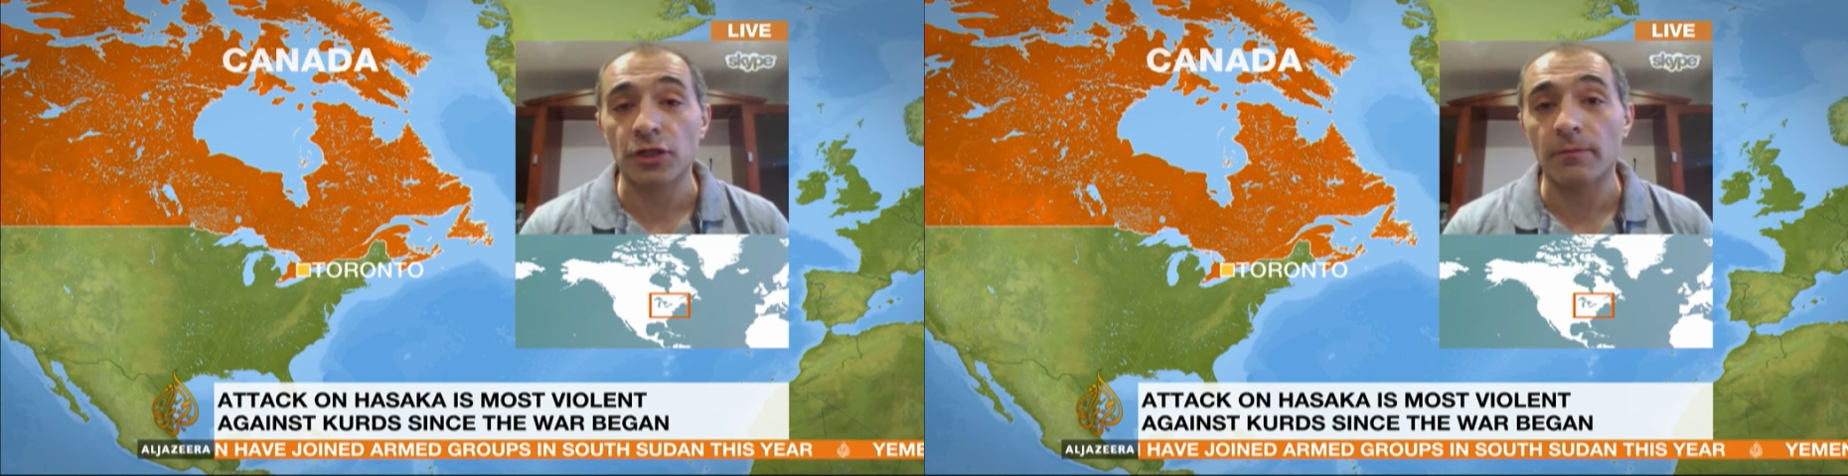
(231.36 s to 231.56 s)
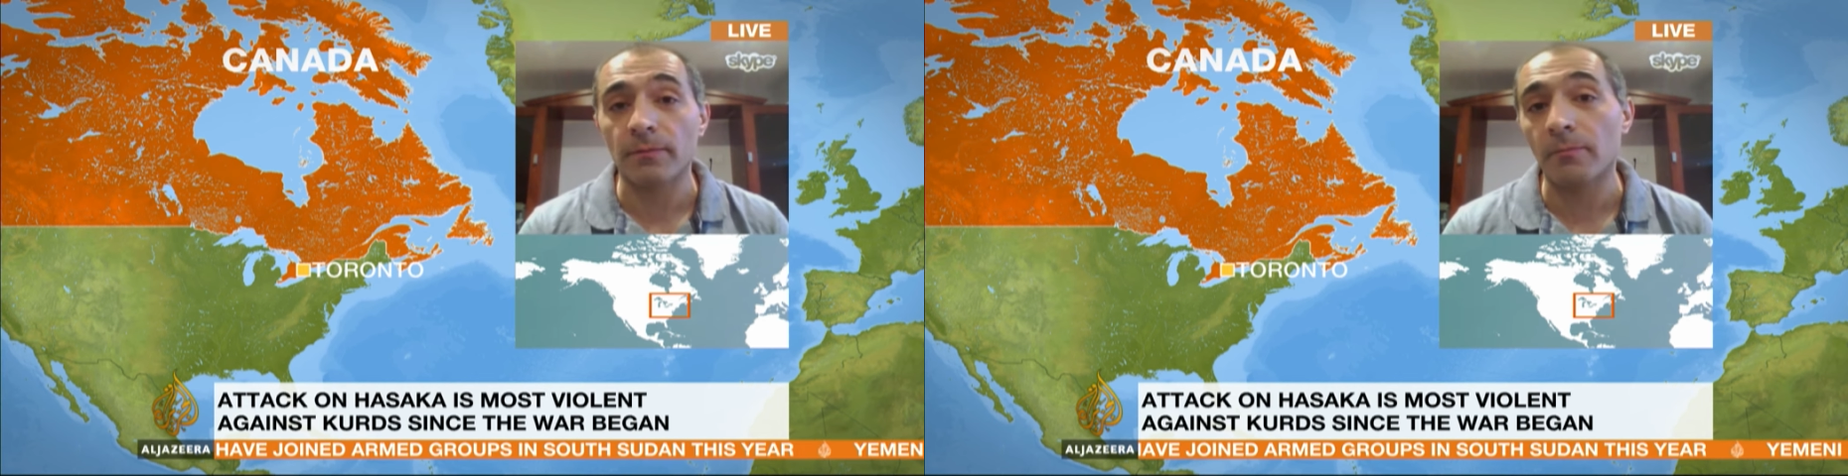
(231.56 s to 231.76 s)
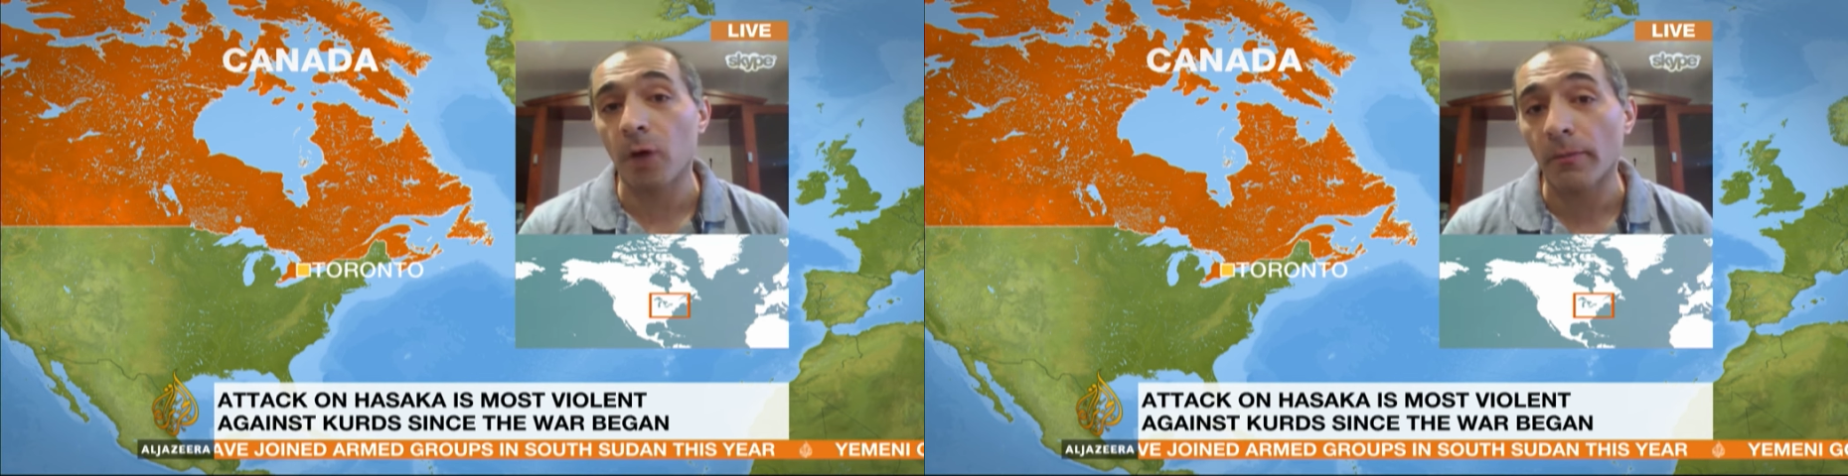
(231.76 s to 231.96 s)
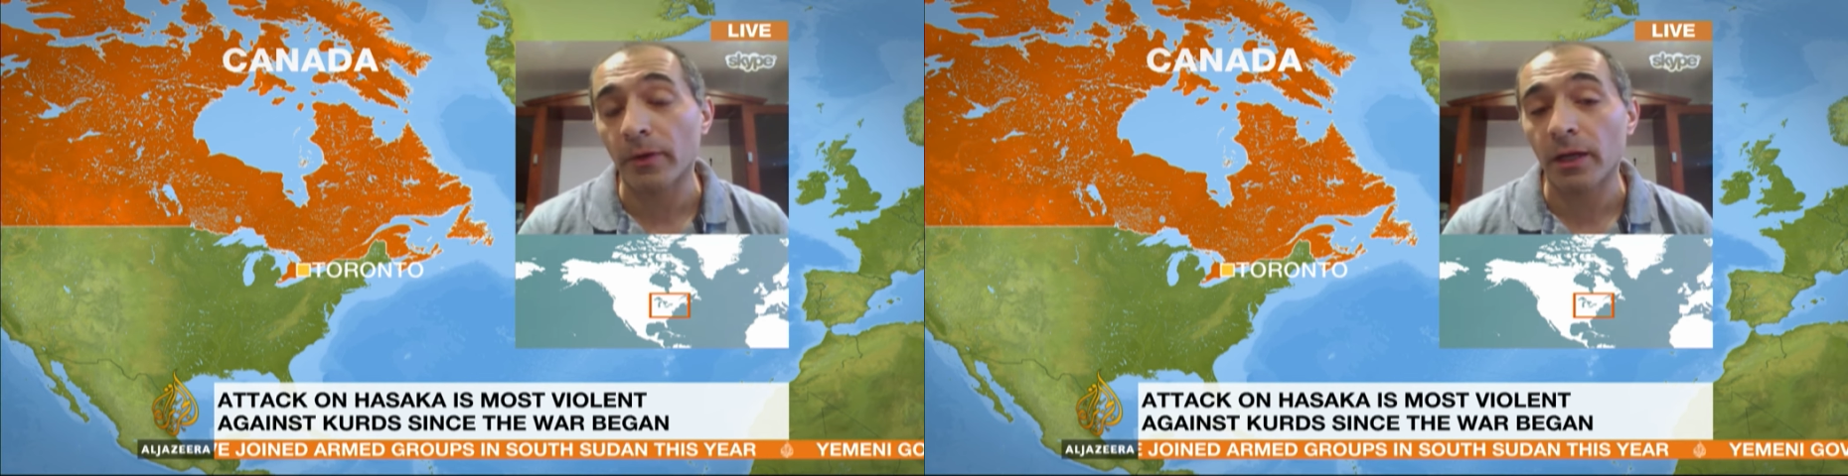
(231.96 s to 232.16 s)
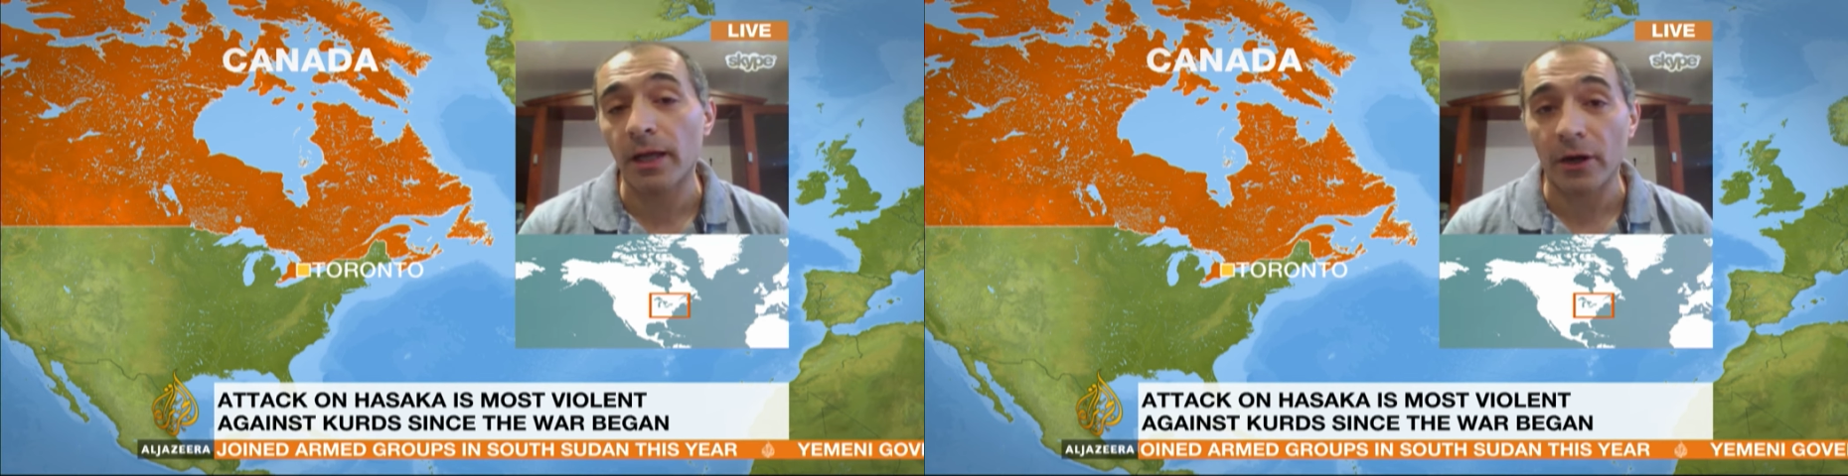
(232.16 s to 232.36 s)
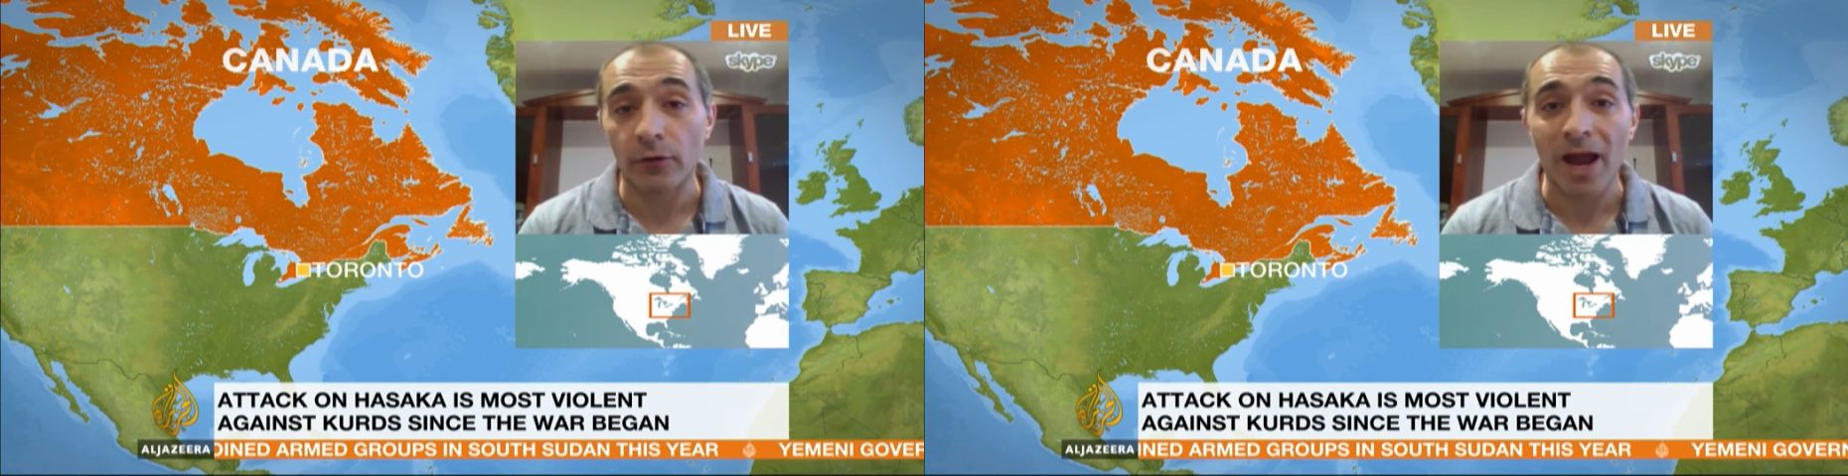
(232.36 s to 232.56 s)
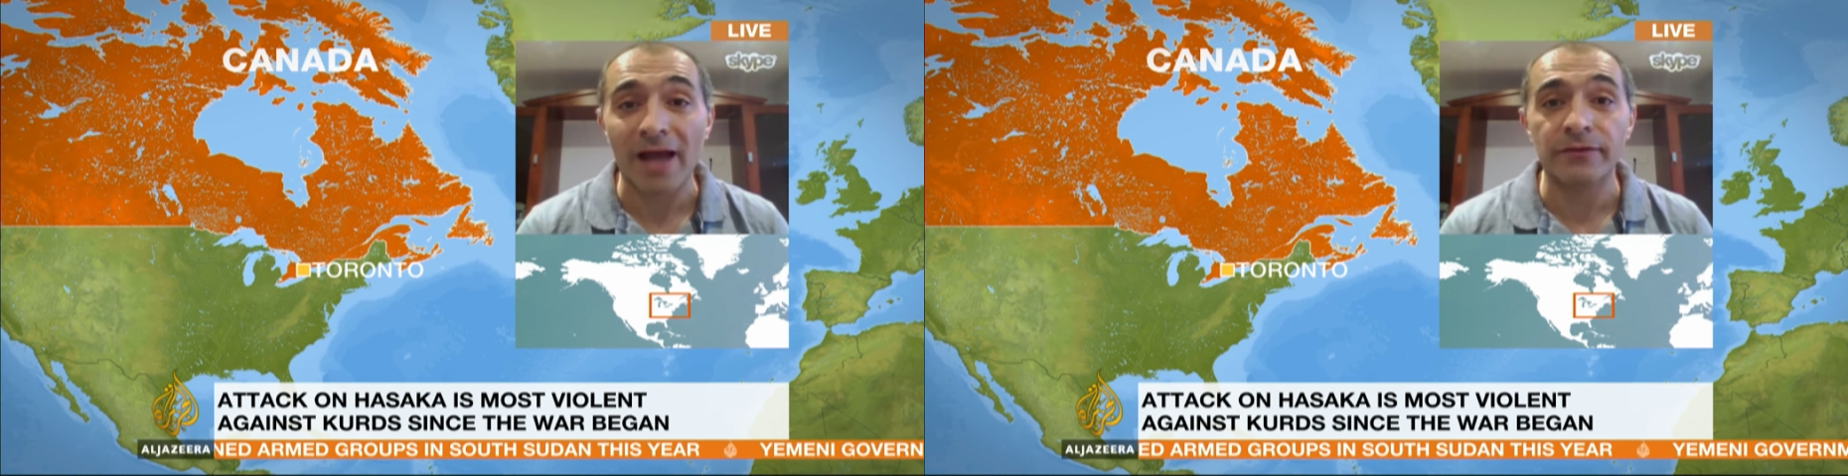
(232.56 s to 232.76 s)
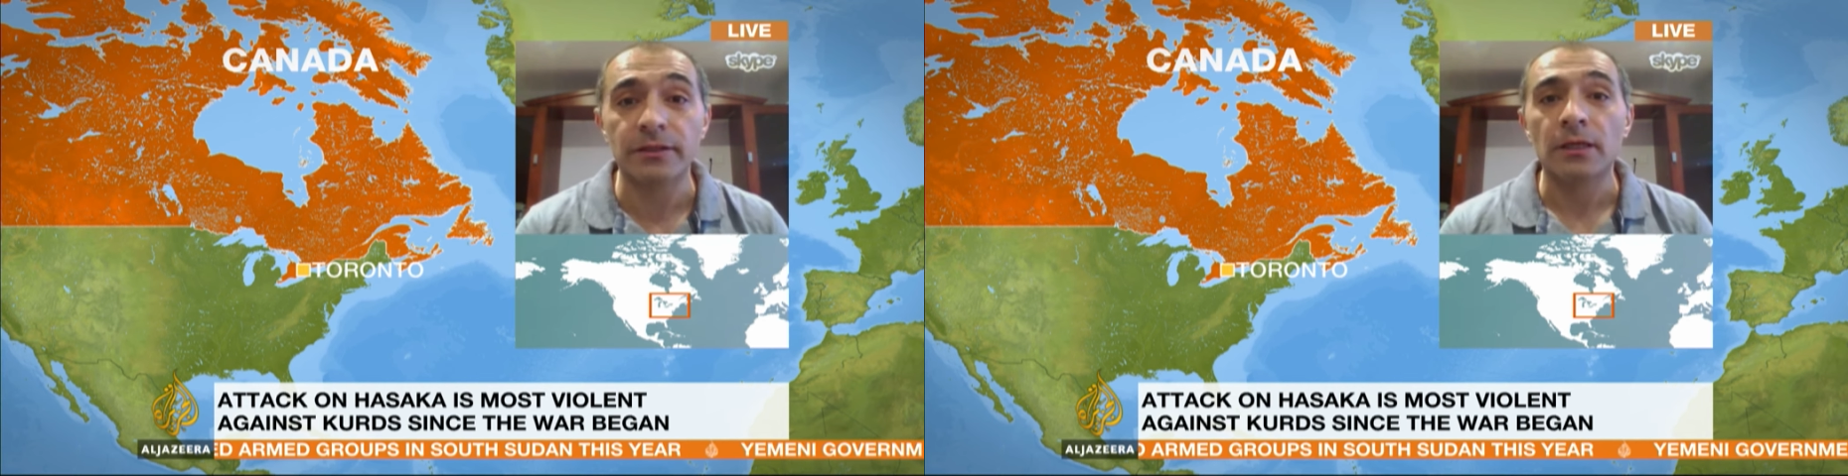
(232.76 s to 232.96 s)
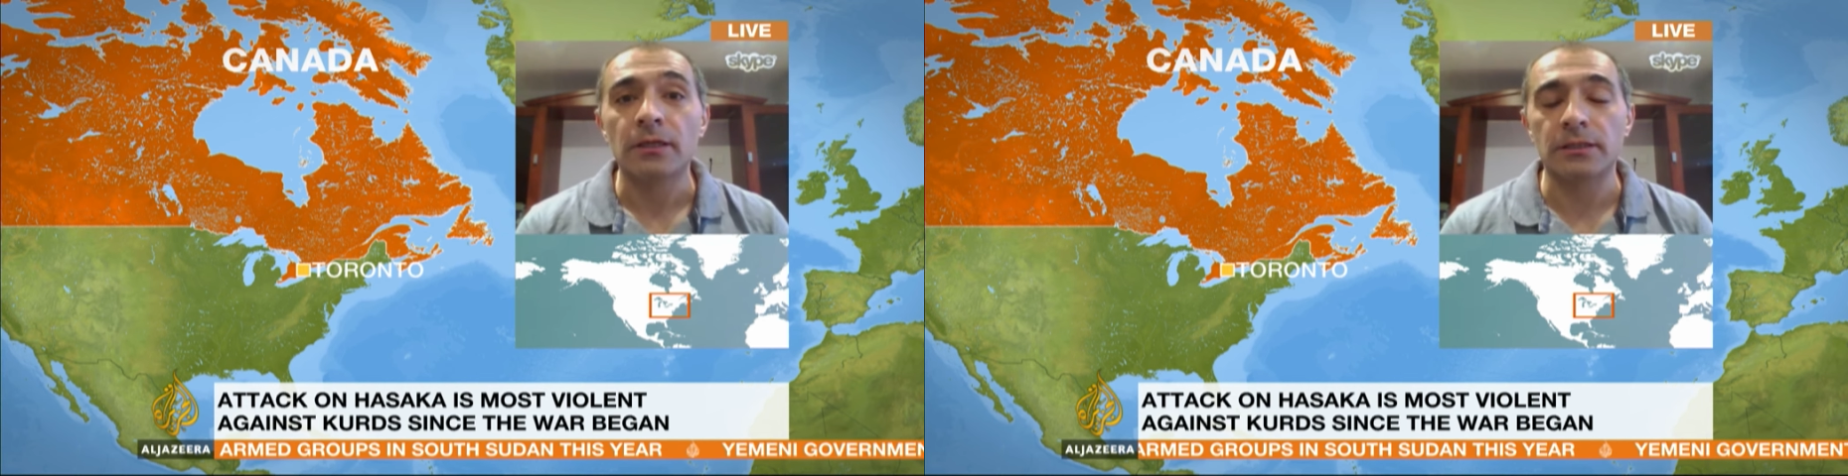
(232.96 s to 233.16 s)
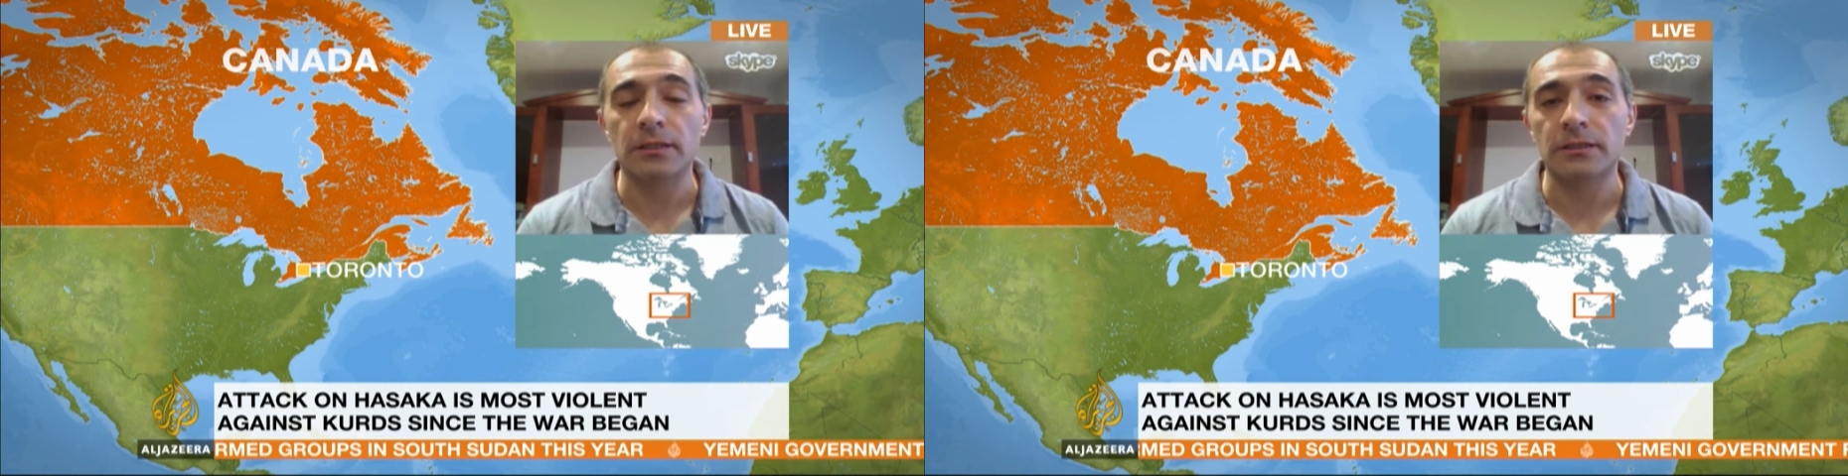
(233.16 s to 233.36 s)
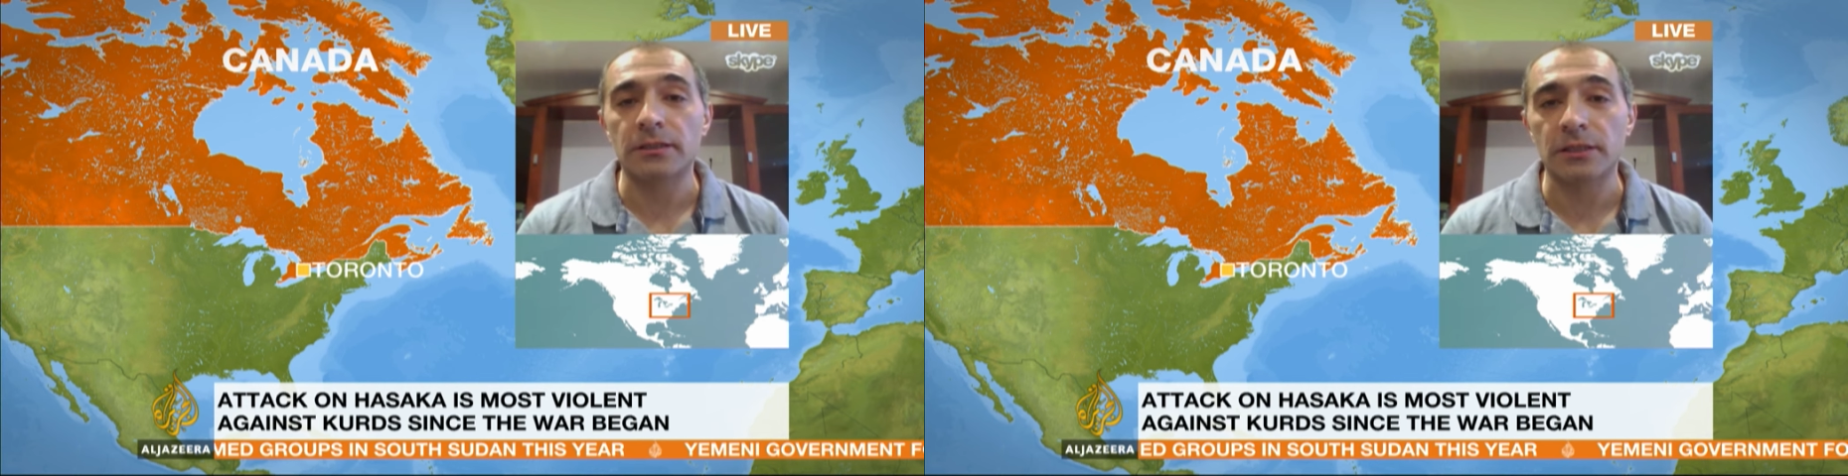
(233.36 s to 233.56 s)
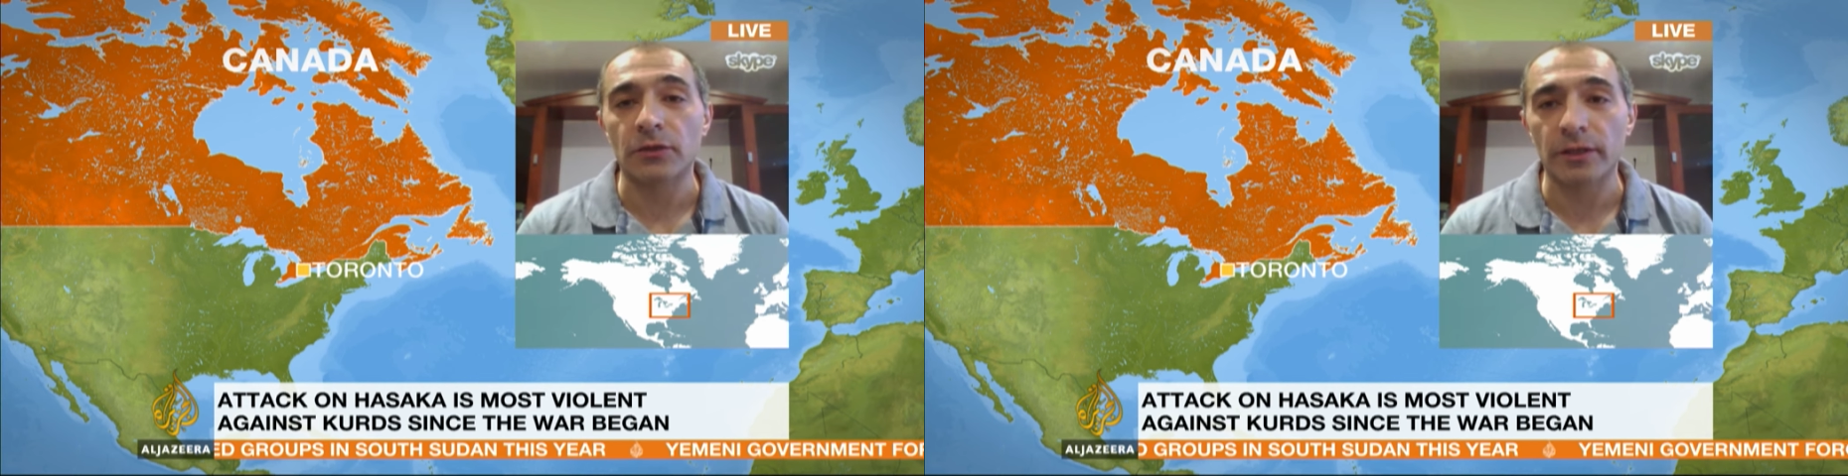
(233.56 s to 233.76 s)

bombing aircraft to Syria.